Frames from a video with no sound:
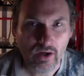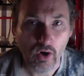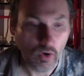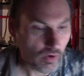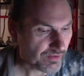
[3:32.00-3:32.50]

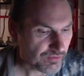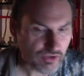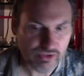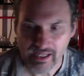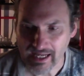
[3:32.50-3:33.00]
Or if you
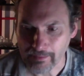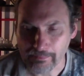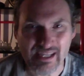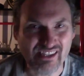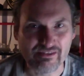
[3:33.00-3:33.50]
just take a
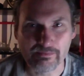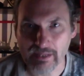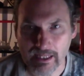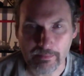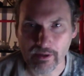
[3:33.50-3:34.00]
piece of
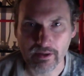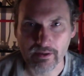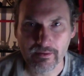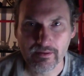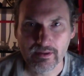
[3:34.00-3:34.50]
paper,
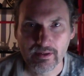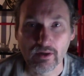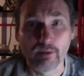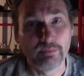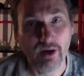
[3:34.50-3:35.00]

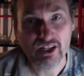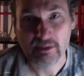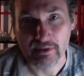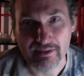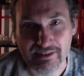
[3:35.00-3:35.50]
or
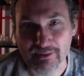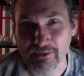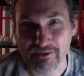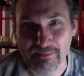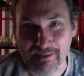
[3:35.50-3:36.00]
parchment as it would
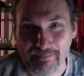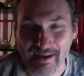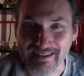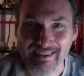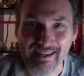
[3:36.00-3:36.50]
have been
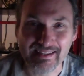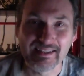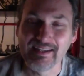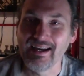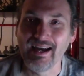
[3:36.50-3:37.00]
back then,
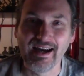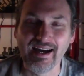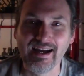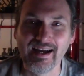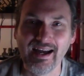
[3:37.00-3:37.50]

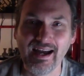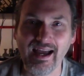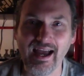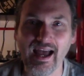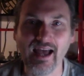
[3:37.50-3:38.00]

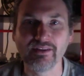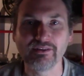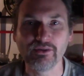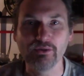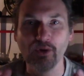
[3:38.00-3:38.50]
and
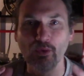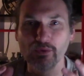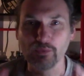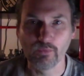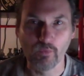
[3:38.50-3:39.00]
you
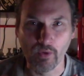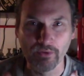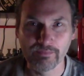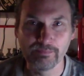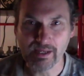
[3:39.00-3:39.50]
hold
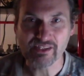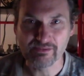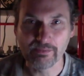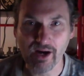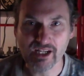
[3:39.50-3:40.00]
one piece of
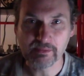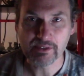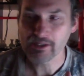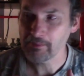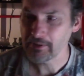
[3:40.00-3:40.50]
parchment
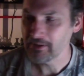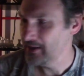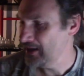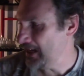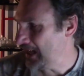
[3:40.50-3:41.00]
up,
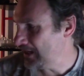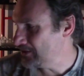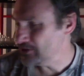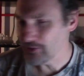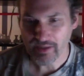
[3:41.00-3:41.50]

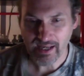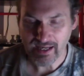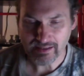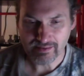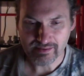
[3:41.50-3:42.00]
and you
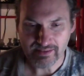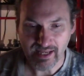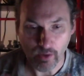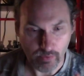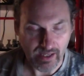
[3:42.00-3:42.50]
then say,
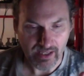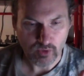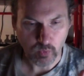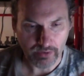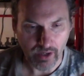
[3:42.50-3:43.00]
okay,
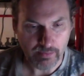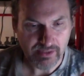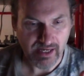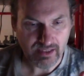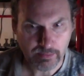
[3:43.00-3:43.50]
that's one
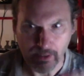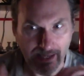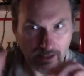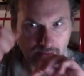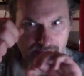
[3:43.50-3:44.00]
object, but I
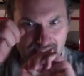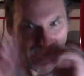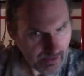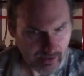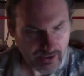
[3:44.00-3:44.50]
can
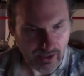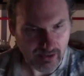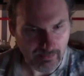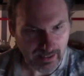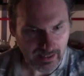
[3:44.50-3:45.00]
tear it down the
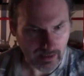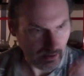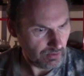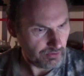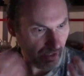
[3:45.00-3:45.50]
middle.
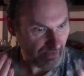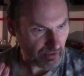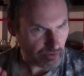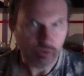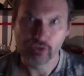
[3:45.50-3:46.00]
Now I've
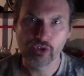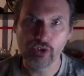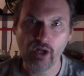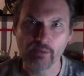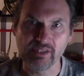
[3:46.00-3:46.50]
got 2
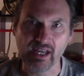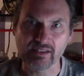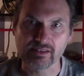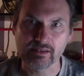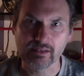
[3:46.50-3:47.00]

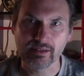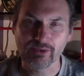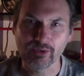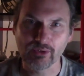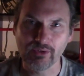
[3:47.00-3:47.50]
objects,
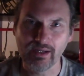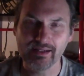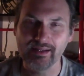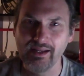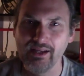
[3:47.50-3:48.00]

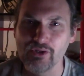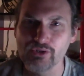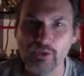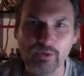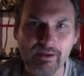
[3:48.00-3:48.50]
right?
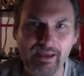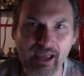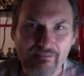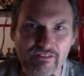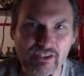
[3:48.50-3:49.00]
So
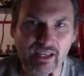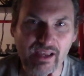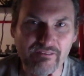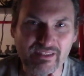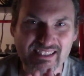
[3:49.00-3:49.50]
if
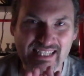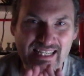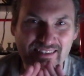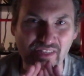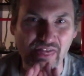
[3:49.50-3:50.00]
a
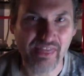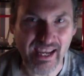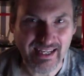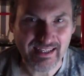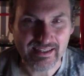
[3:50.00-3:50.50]
single
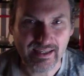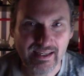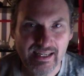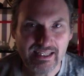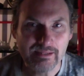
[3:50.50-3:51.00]
thing
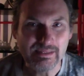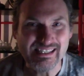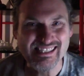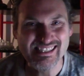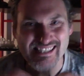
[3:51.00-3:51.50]
can be
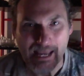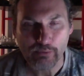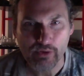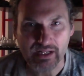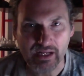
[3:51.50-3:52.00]

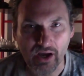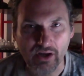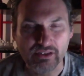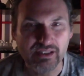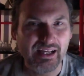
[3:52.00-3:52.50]
separated
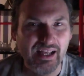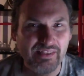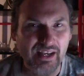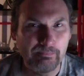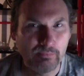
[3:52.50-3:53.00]
out,
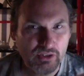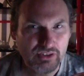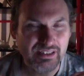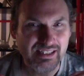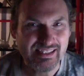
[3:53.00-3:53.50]
then it
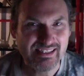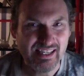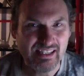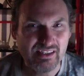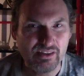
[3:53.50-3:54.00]
must
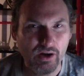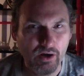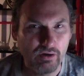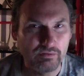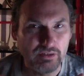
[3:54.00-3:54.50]
consist
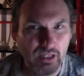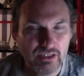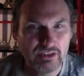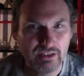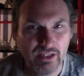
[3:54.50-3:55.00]
of
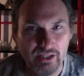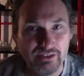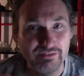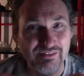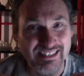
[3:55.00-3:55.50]
lots and
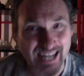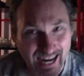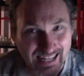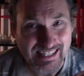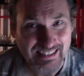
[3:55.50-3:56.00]
lots of
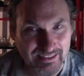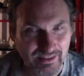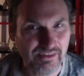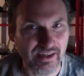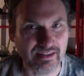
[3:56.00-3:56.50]
tiny little
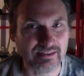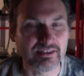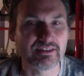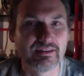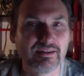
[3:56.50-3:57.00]

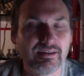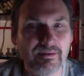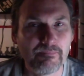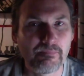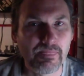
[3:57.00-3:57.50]
things,
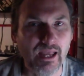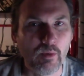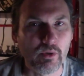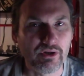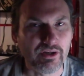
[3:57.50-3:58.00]
and
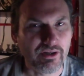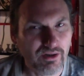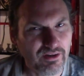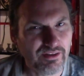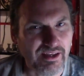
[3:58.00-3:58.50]
we're going to
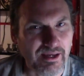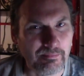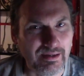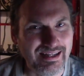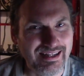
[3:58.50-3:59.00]
call
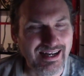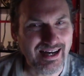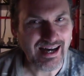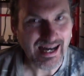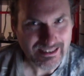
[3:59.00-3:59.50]
them
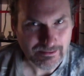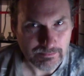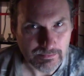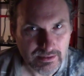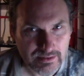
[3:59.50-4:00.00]

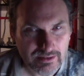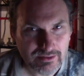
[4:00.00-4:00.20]
atoms,